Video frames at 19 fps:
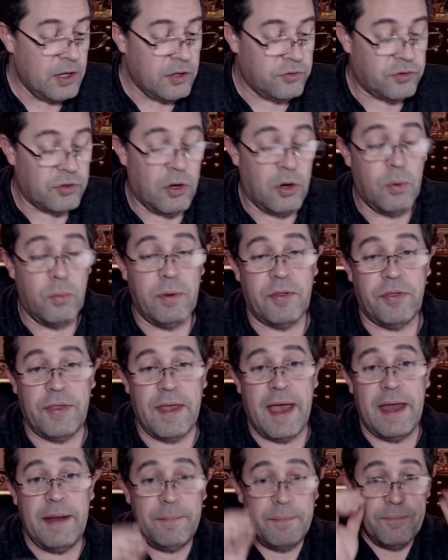So with
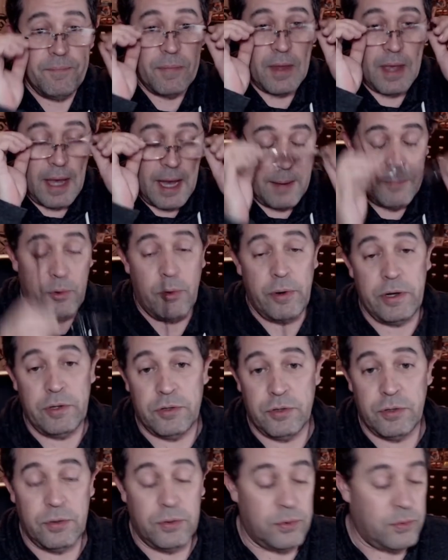that, I'm going
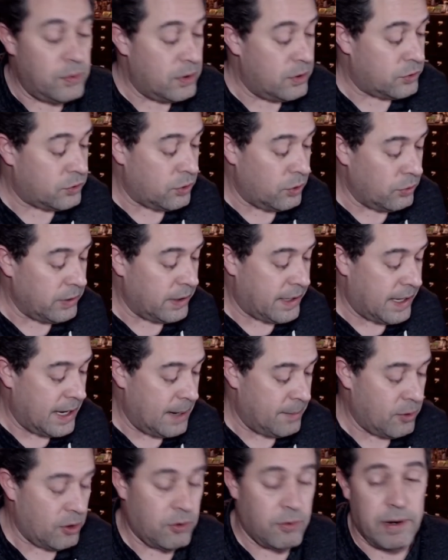to turn the
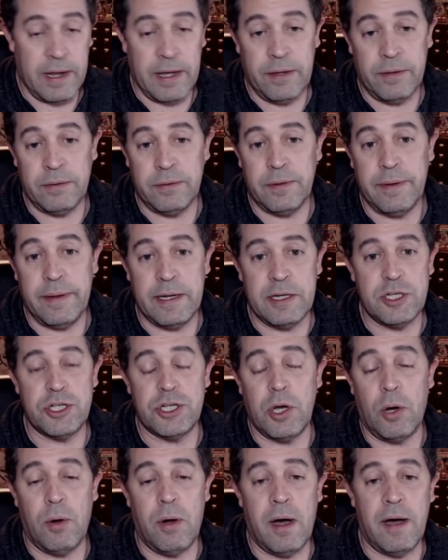camera around and
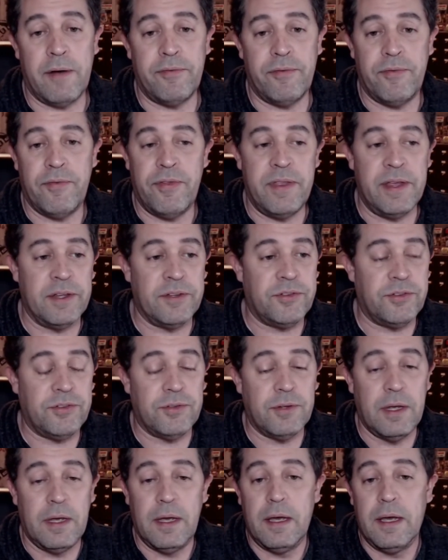show off
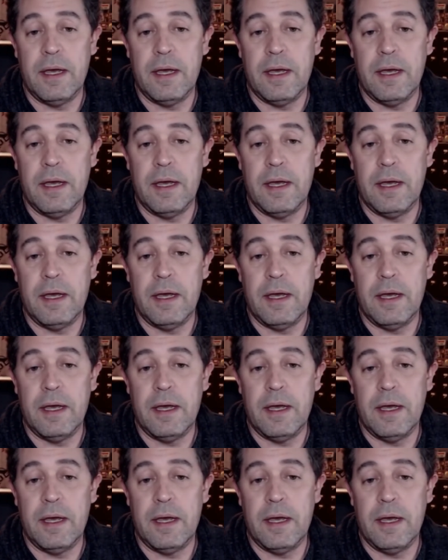this